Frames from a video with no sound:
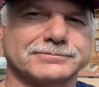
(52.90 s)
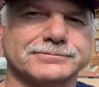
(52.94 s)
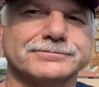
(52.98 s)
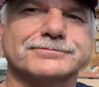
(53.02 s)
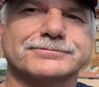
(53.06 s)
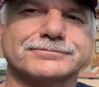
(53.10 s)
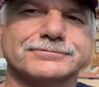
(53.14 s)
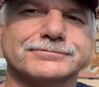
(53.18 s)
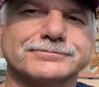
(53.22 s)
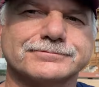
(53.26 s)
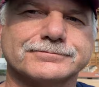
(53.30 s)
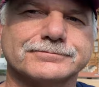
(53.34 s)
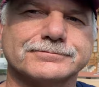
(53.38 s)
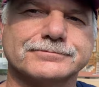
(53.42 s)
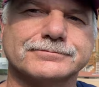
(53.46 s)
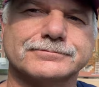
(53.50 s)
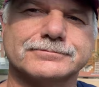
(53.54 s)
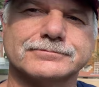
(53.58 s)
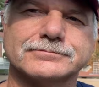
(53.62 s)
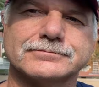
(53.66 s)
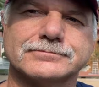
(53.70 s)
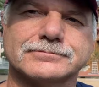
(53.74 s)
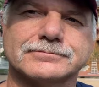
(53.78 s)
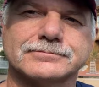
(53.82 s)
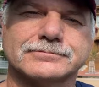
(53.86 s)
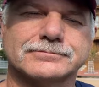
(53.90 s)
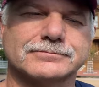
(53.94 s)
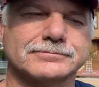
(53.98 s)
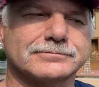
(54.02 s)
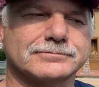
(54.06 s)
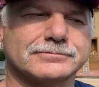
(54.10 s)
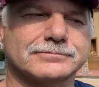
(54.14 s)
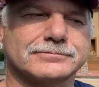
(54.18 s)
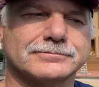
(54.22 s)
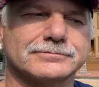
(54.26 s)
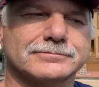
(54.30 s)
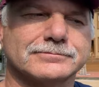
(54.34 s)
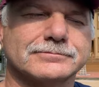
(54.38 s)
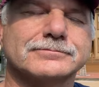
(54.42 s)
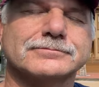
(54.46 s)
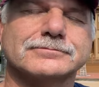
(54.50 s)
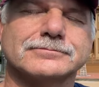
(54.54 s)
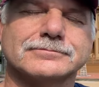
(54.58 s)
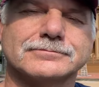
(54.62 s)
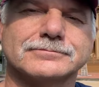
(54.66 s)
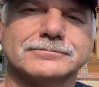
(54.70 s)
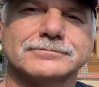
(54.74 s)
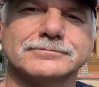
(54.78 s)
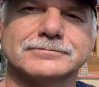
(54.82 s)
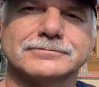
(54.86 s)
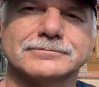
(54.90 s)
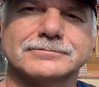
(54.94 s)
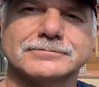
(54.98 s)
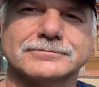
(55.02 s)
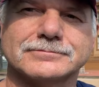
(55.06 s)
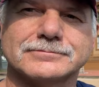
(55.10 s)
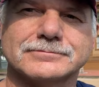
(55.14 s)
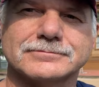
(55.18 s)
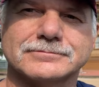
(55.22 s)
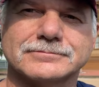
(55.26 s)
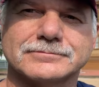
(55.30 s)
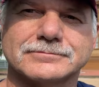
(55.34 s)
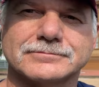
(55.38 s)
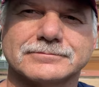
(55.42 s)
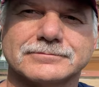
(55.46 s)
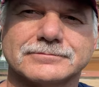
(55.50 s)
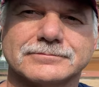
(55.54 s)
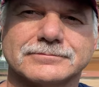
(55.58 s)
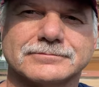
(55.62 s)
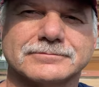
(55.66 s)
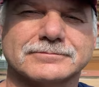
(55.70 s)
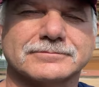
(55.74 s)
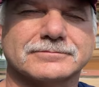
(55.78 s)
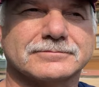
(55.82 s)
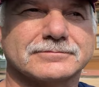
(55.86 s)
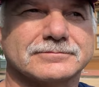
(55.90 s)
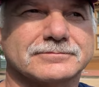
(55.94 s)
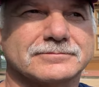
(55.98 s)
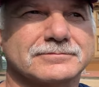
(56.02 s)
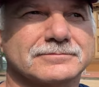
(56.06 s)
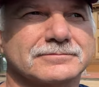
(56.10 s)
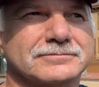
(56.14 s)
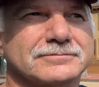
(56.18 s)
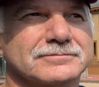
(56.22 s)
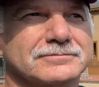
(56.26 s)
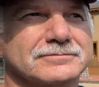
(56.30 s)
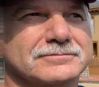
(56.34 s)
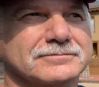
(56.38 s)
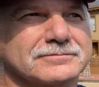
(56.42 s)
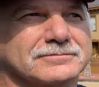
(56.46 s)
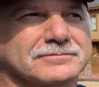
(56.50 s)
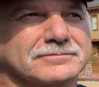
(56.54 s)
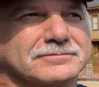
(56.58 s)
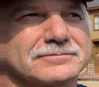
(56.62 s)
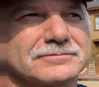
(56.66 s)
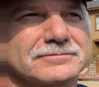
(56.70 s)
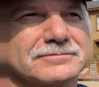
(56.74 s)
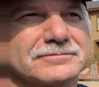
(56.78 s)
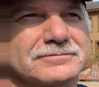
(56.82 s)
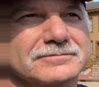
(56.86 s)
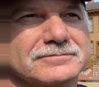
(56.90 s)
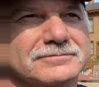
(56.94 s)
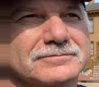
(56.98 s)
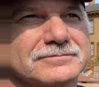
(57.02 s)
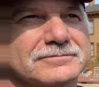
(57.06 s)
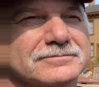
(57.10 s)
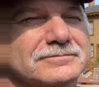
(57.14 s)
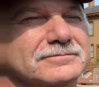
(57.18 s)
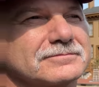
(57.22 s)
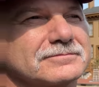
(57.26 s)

(silent)